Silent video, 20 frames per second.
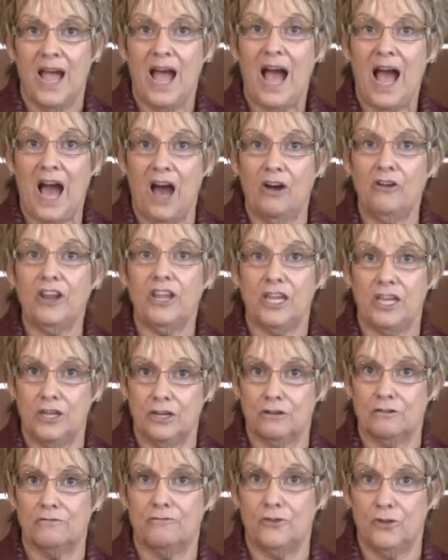how to
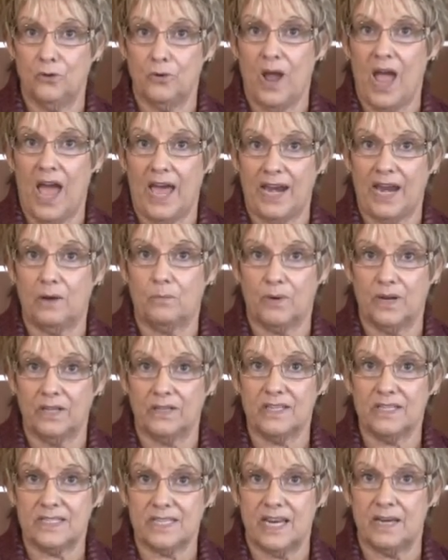interview at a real
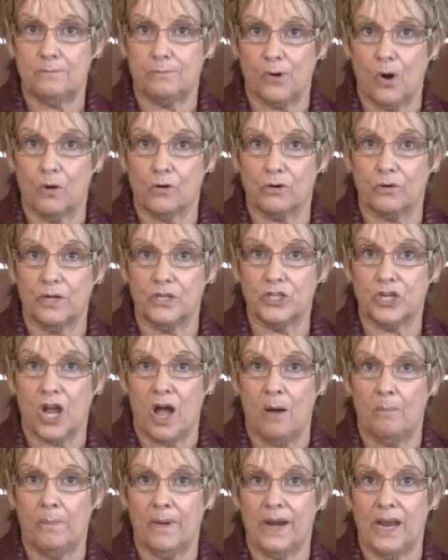estate brokerage
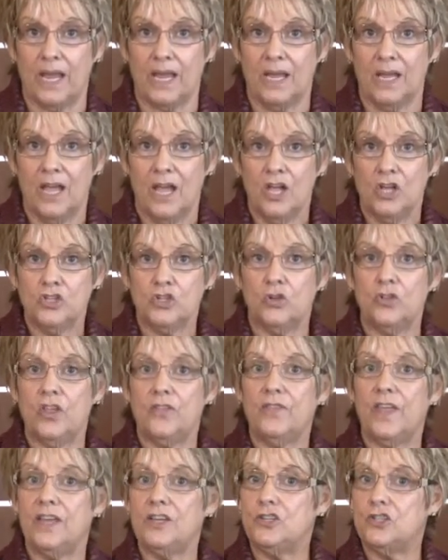company so
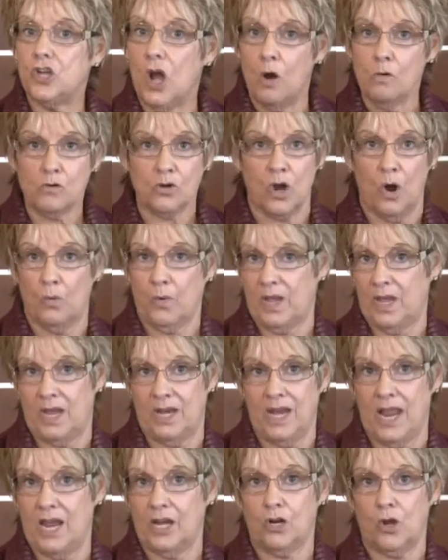that they don't go
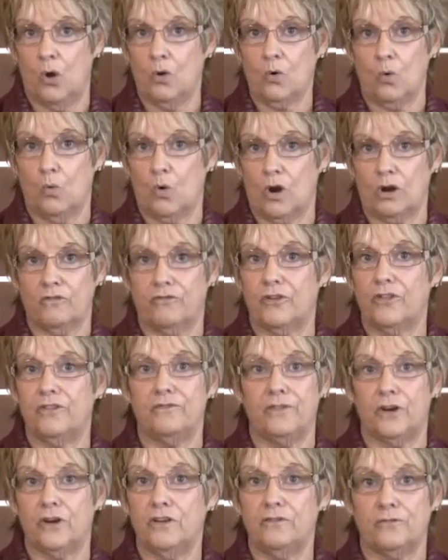in and go to work for the
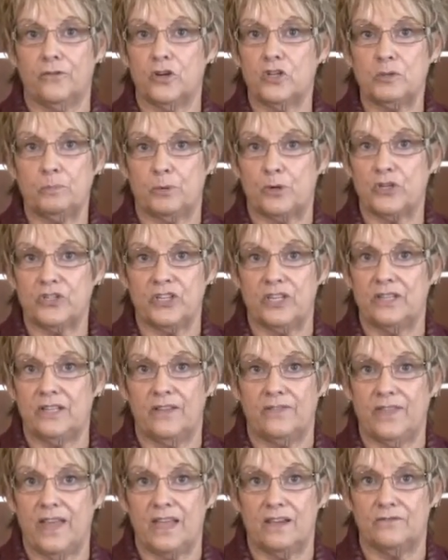very first person
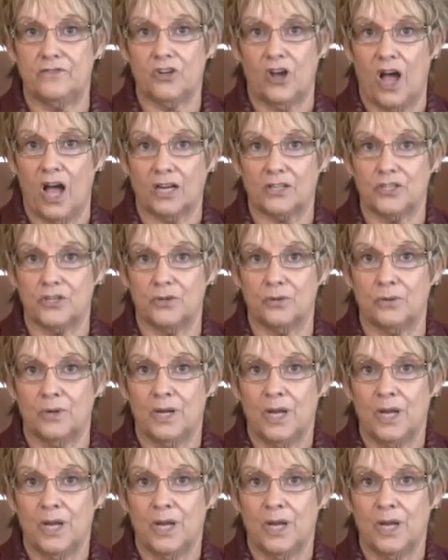that they have talked to,